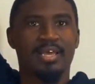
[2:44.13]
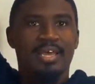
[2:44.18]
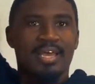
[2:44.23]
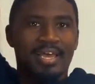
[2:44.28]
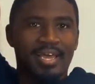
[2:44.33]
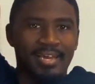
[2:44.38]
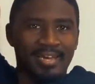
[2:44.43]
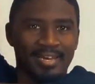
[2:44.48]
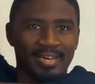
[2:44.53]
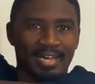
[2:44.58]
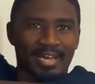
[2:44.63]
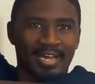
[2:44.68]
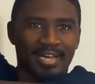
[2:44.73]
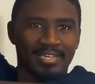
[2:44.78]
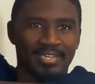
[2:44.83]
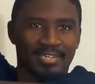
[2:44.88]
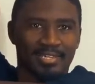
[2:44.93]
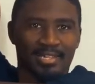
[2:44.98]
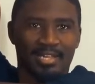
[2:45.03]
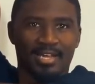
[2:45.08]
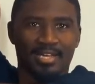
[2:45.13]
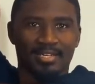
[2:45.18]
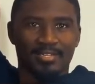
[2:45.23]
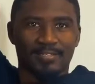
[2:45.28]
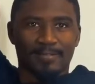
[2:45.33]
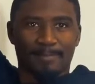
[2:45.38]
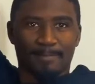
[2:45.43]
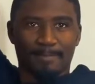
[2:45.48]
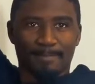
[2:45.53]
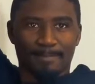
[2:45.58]
and 9 o'clock.
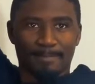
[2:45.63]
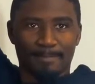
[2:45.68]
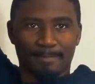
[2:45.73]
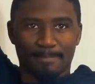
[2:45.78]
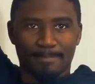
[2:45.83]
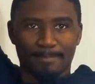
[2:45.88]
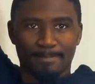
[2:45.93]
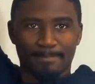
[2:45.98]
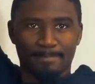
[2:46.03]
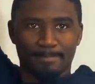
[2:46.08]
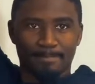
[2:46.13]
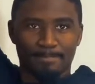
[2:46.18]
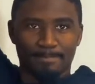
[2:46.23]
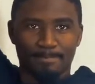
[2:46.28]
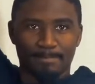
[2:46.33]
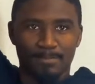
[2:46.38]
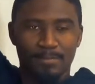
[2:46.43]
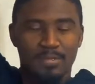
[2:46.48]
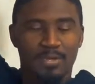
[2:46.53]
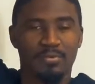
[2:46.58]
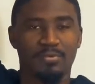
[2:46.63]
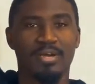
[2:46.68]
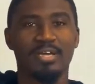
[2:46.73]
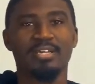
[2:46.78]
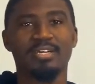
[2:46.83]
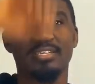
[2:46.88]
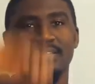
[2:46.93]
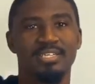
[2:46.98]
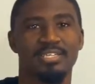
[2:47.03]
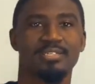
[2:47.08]
All right,
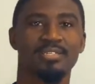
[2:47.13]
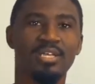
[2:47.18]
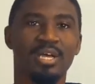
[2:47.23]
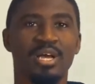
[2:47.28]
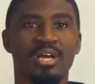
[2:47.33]
again,